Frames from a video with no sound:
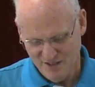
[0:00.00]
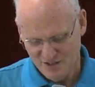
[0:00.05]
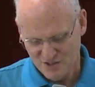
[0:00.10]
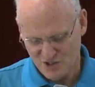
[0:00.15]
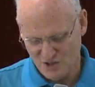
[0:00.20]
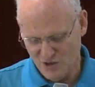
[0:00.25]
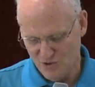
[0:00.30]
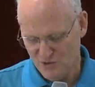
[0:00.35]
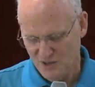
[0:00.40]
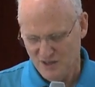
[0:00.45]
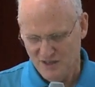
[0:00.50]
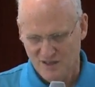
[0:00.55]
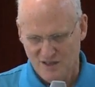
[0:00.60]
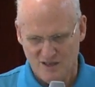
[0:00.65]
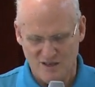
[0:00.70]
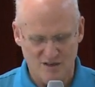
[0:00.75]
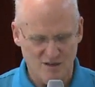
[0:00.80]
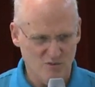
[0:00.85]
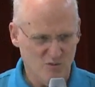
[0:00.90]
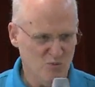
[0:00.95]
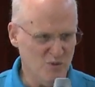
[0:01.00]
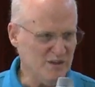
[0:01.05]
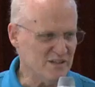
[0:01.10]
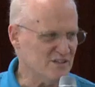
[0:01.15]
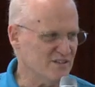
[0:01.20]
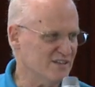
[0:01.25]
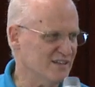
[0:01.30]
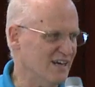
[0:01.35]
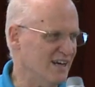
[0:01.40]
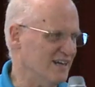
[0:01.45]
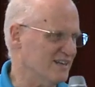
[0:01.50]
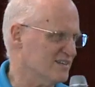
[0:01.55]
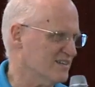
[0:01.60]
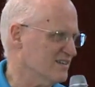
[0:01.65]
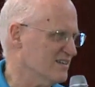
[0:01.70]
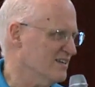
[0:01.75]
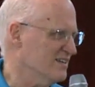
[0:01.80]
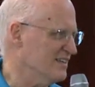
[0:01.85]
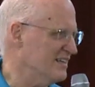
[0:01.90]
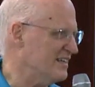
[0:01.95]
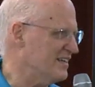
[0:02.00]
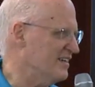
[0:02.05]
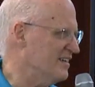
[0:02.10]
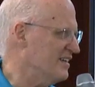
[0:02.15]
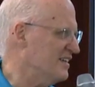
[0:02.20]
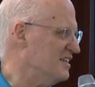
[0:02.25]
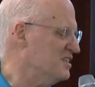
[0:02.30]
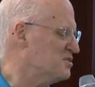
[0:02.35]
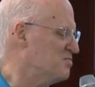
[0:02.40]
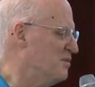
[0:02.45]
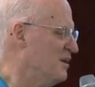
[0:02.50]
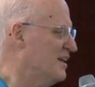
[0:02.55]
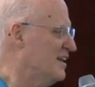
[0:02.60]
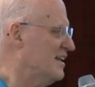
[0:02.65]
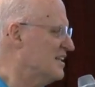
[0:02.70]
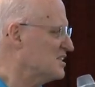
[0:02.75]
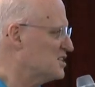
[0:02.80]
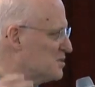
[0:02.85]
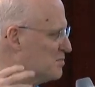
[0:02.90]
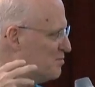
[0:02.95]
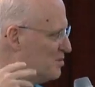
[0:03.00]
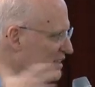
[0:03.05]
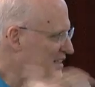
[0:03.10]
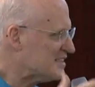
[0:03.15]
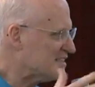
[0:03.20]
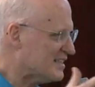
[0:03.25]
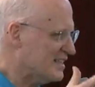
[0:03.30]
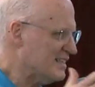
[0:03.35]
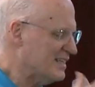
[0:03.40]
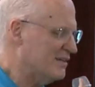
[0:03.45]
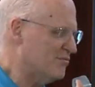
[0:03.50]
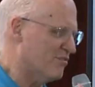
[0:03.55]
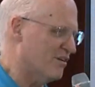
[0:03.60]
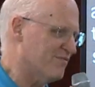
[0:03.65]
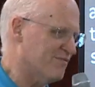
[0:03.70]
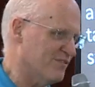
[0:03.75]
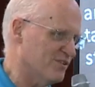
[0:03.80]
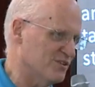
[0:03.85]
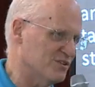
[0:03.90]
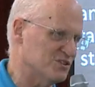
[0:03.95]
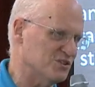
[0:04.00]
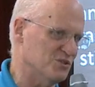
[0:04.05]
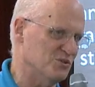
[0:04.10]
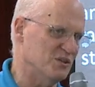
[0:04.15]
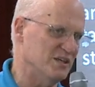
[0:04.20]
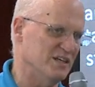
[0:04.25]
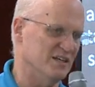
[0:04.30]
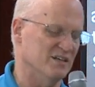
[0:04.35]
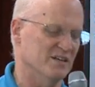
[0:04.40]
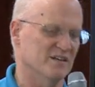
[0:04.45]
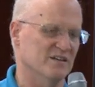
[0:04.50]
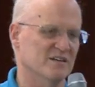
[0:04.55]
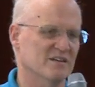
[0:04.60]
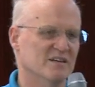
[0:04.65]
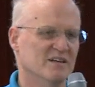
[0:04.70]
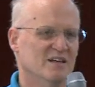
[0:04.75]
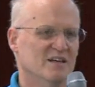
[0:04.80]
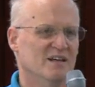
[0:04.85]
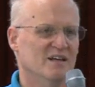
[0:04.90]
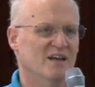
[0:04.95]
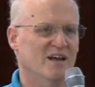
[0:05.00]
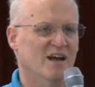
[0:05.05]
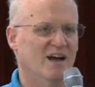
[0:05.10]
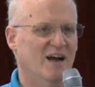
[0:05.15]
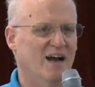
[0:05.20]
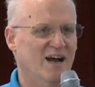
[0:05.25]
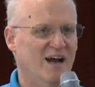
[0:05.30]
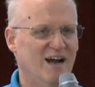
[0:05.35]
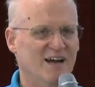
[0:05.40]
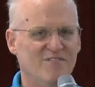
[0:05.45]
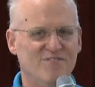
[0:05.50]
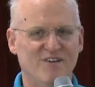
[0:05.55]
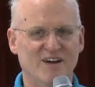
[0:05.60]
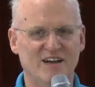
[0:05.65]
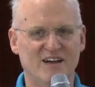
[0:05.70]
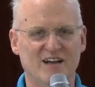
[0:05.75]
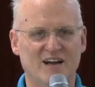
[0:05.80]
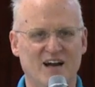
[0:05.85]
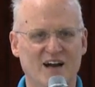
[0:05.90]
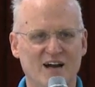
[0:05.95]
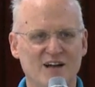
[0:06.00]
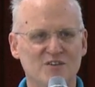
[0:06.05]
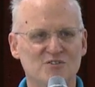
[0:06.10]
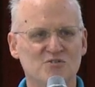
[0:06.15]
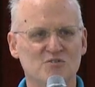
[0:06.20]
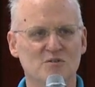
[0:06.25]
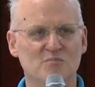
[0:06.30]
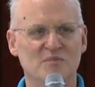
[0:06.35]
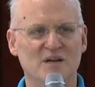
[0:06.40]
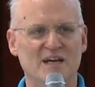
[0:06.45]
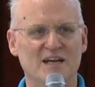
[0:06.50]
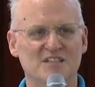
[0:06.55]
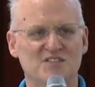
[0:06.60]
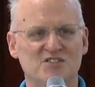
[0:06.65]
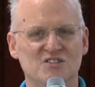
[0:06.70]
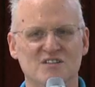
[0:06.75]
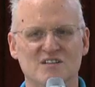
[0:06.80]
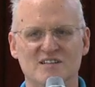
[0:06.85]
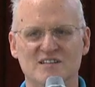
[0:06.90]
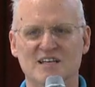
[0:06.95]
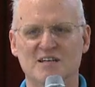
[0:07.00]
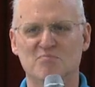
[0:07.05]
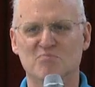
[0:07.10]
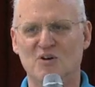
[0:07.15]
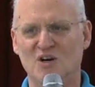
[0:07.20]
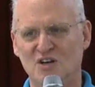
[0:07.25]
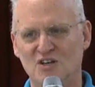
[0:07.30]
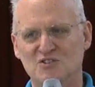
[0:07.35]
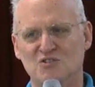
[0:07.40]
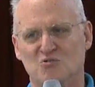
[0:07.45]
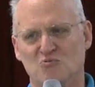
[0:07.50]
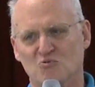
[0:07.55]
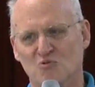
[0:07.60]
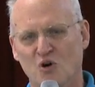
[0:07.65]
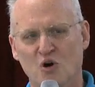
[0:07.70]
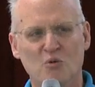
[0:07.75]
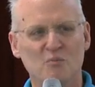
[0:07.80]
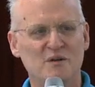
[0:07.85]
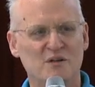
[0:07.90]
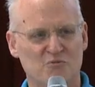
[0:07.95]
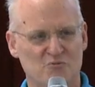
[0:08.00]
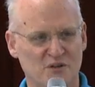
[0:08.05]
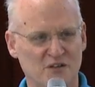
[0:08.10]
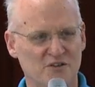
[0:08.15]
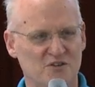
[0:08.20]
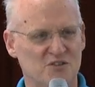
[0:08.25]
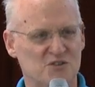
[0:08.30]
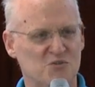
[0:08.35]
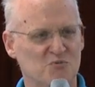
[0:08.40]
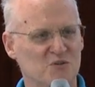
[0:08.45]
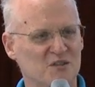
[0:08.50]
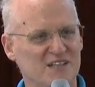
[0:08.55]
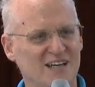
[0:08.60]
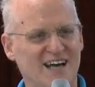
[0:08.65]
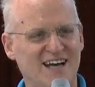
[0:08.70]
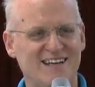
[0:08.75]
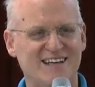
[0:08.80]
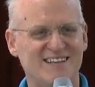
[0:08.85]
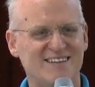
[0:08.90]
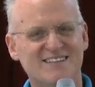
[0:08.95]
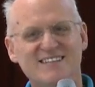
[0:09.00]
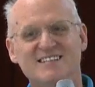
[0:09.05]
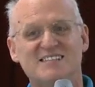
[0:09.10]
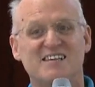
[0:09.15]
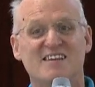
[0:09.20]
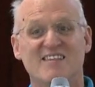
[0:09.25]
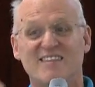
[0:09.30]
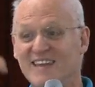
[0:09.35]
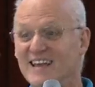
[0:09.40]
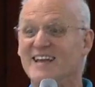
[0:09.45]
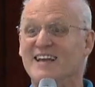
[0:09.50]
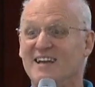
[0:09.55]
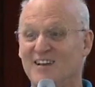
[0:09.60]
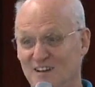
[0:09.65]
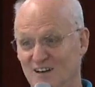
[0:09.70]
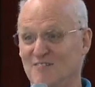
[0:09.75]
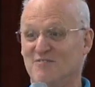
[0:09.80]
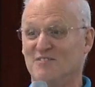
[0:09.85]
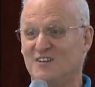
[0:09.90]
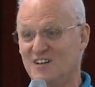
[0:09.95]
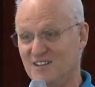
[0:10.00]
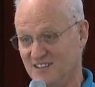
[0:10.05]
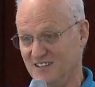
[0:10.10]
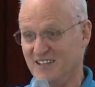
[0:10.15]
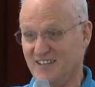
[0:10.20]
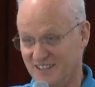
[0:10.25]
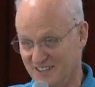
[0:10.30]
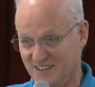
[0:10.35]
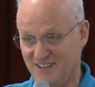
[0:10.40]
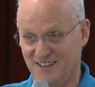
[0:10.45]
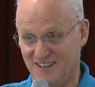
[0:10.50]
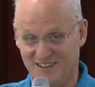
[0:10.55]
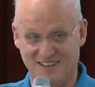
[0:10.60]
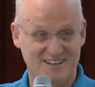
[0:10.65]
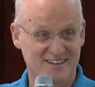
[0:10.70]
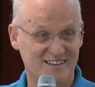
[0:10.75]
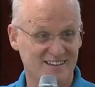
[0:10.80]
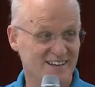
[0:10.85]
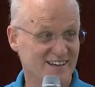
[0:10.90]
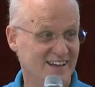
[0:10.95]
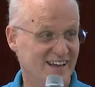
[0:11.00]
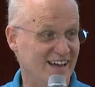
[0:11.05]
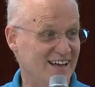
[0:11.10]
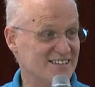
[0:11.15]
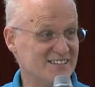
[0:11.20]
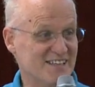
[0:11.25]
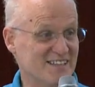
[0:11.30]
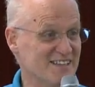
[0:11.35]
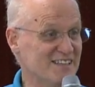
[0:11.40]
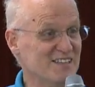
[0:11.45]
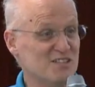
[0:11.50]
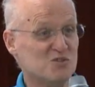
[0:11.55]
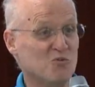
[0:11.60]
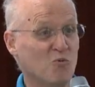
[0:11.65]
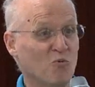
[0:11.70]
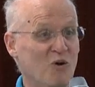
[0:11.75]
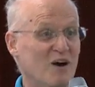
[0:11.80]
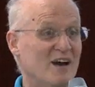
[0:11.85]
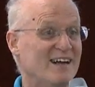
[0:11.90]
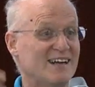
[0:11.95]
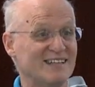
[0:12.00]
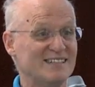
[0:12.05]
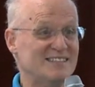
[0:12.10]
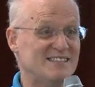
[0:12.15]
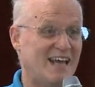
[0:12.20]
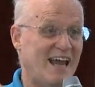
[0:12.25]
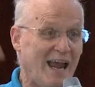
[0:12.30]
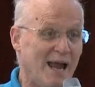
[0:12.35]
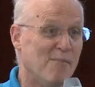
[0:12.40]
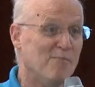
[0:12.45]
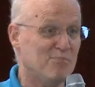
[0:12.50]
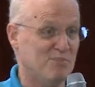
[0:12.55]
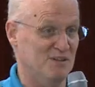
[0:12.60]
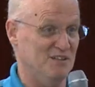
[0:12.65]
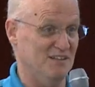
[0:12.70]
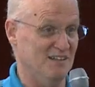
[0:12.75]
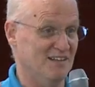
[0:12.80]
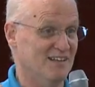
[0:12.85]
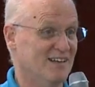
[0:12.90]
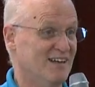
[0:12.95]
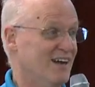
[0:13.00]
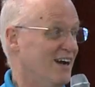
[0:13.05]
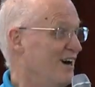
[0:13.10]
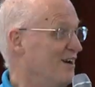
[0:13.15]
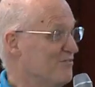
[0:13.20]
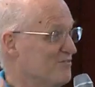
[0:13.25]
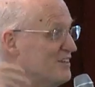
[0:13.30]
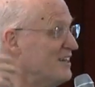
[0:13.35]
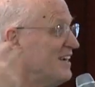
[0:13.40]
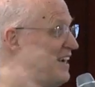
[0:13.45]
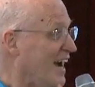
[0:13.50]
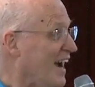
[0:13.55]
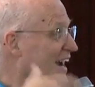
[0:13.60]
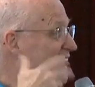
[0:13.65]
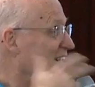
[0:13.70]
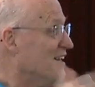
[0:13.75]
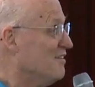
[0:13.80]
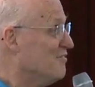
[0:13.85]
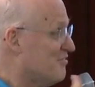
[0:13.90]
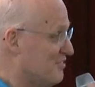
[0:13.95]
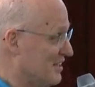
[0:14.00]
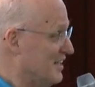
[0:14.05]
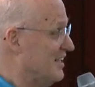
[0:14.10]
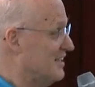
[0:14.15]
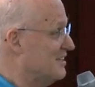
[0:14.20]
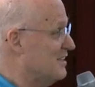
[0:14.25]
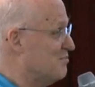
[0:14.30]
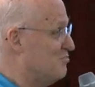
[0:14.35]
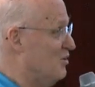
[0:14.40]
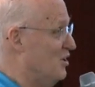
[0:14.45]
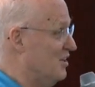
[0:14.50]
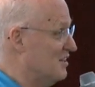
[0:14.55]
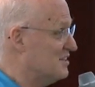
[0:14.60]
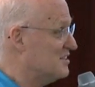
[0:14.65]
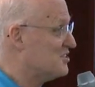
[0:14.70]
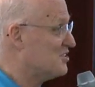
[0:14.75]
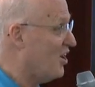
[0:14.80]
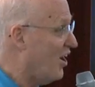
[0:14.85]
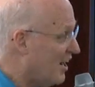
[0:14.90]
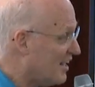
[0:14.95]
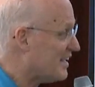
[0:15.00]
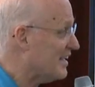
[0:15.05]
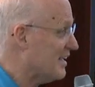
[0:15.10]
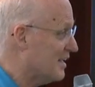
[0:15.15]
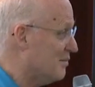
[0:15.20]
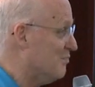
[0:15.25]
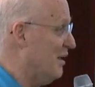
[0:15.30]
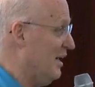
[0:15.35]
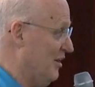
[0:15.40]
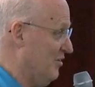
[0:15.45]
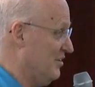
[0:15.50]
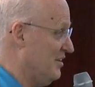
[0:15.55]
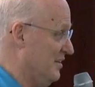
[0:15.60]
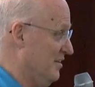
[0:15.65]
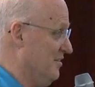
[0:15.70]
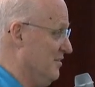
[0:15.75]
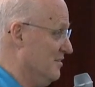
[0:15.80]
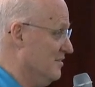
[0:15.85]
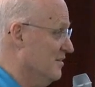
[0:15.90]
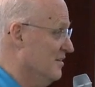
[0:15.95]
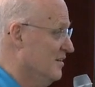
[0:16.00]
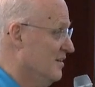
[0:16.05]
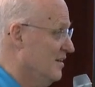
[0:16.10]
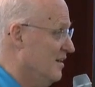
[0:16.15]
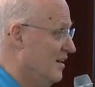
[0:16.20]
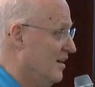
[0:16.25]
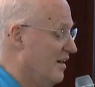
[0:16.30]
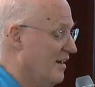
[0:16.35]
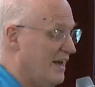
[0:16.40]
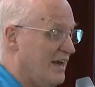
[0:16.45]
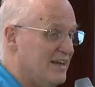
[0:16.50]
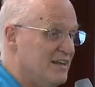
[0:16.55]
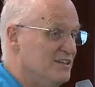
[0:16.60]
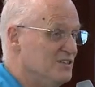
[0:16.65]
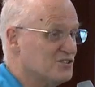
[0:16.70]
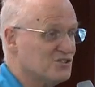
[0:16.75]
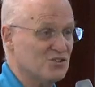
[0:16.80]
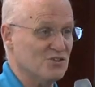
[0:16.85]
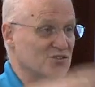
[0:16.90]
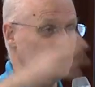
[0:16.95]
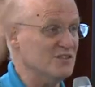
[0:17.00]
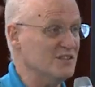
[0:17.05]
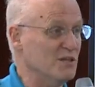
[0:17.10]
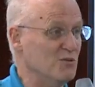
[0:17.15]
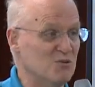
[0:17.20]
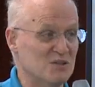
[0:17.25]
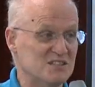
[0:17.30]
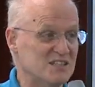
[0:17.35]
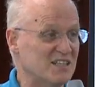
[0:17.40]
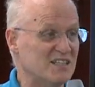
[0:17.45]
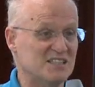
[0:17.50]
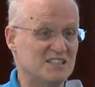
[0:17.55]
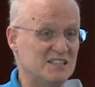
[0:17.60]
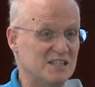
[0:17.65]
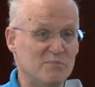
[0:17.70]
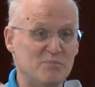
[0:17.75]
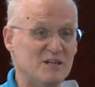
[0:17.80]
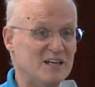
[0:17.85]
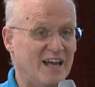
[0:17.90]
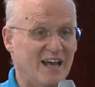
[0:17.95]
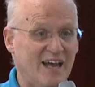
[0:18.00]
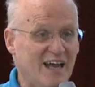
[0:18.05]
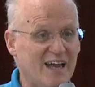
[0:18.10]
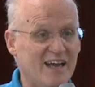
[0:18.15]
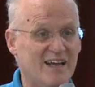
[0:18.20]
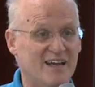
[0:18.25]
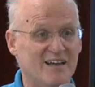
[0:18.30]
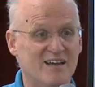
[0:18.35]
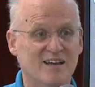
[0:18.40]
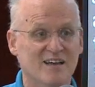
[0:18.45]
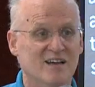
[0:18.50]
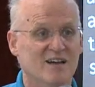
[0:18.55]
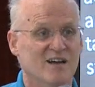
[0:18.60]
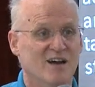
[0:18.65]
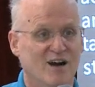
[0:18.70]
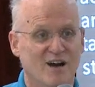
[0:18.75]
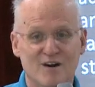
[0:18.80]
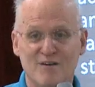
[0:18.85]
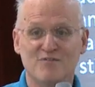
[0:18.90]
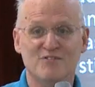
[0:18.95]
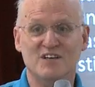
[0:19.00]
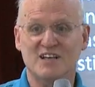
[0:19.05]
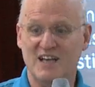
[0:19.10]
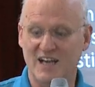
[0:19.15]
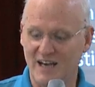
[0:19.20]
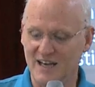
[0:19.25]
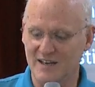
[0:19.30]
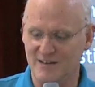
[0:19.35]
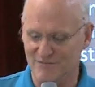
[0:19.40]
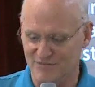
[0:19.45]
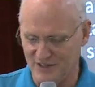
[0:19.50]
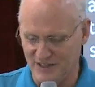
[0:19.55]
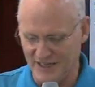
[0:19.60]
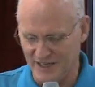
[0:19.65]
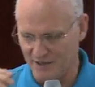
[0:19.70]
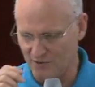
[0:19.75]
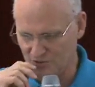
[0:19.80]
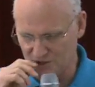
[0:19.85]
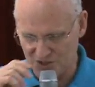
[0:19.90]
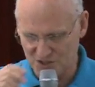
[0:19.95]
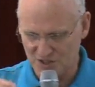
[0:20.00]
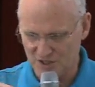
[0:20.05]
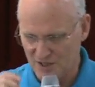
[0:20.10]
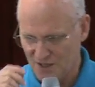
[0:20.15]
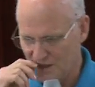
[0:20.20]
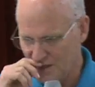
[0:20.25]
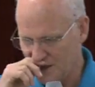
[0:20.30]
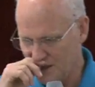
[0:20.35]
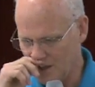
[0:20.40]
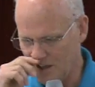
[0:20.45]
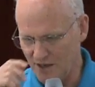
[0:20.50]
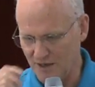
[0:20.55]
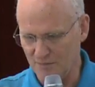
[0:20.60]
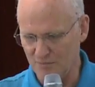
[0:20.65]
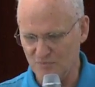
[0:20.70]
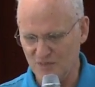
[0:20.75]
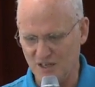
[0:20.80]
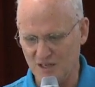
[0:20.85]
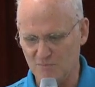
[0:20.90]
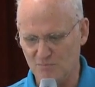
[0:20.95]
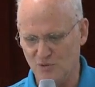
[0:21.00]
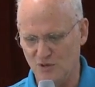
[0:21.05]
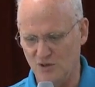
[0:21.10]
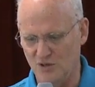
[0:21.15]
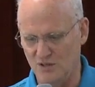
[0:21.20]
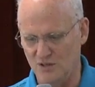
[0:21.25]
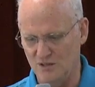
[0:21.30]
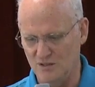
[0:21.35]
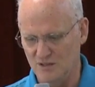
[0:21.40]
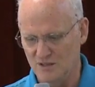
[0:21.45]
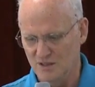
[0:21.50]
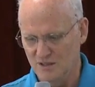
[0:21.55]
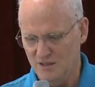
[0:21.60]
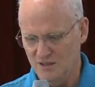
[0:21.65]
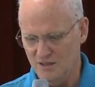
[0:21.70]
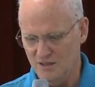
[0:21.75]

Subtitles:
So whether or not Caligula is being explicitly referred to here, I find it hard to imagine that Paul's Roman readers would not at least think of Caligula as at least one example of the kind of thing that Paul is talking about here. And he certainly was exhibit A of the kind of language that Paul